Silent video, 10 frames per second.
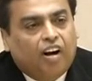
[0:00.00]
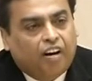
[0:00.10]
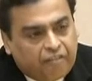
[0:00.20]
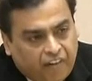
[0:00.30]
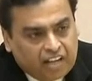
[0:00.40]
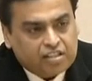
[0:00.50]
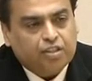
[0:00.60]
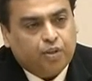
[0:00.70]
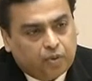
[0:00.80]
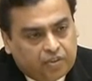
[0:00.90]
a
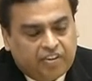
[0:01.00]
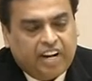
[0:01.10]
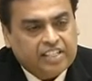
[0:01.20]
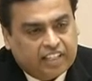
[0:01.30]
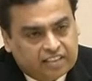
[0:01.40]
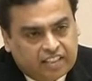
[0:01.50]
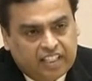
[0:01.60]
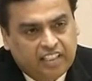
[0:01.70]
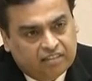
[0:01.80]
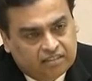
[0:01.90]
fast growth
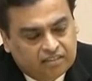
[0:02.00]
trajectory